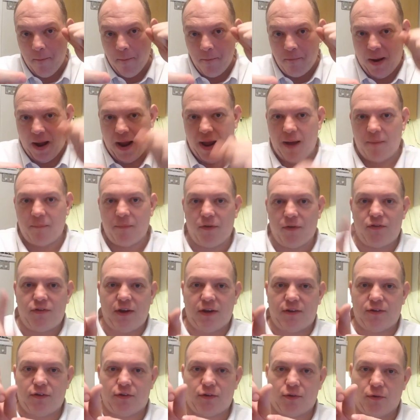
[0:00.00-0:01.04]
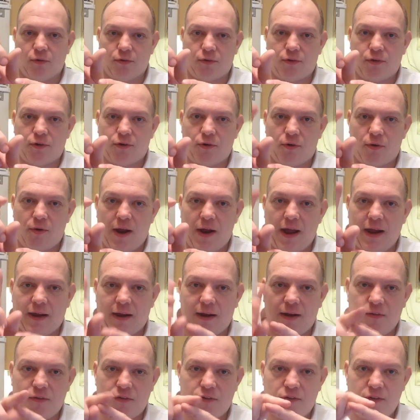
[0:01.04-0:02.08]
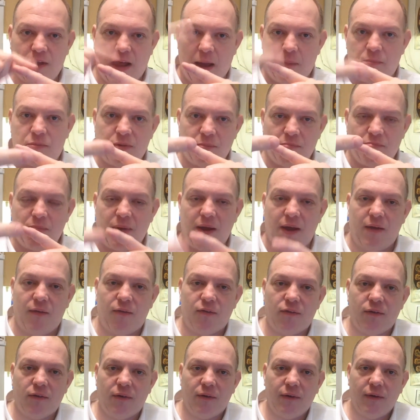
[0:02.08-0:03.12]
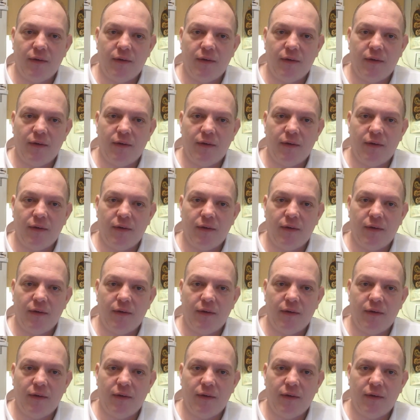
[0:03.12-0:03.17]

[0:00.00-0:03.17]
bam, the stick just goes crack, and it snaps and bends.